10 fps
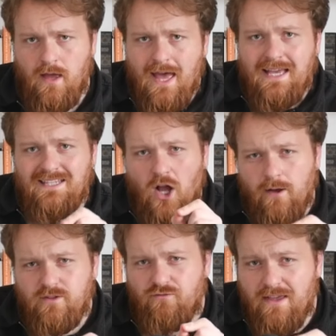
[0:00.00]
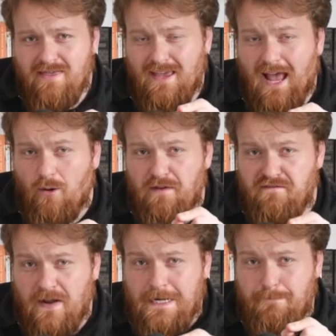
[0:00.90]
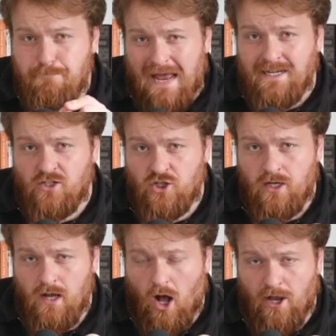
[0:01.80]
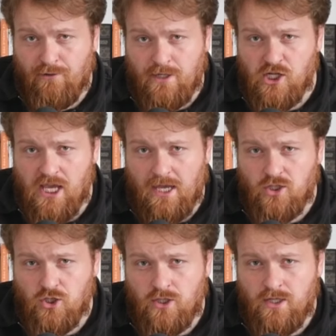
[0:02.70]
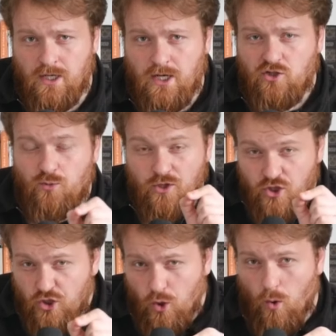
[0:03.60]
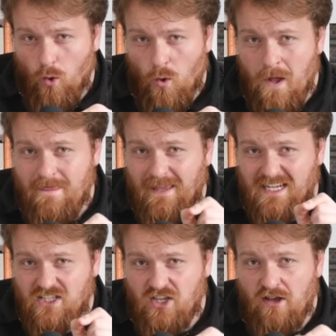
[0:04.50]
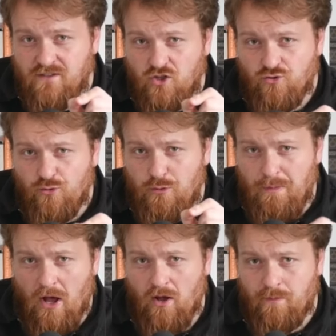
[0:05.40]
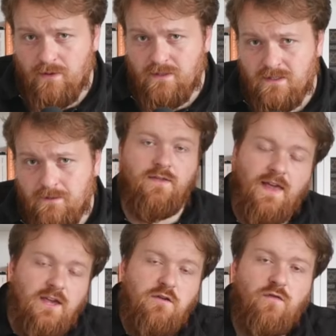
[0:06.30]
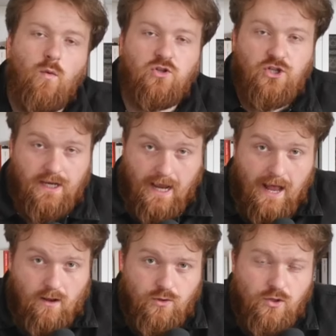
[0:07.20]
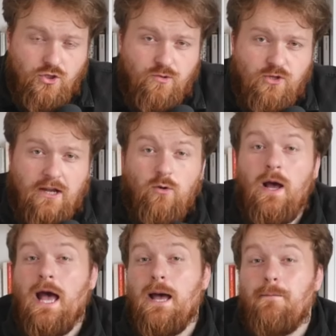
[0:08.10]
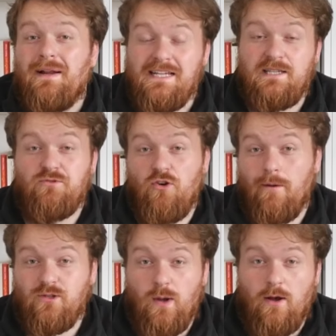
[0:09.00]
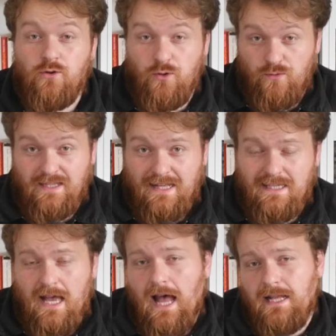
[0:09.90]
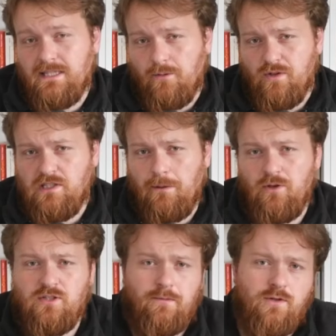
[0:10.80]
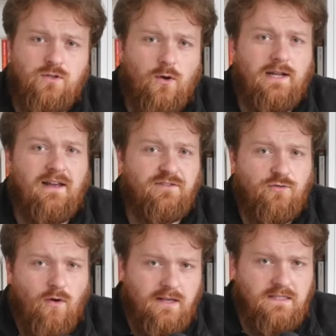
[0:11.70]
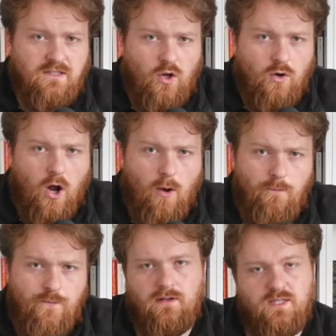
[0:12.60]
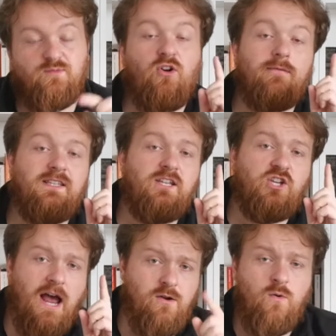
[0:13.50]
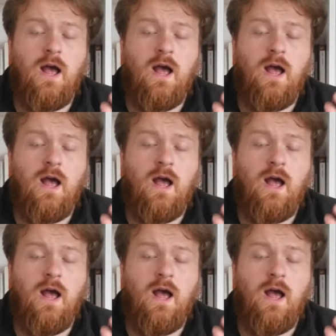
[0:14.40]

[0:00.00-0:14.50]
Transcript: It's time to rethink how we fund and manage higher education to ensure that it serves its true purpose. Thank you for watching our YouTube channel. Please subscribe to our newsletter at www.lefthorizons.com. Subscribe to the channel,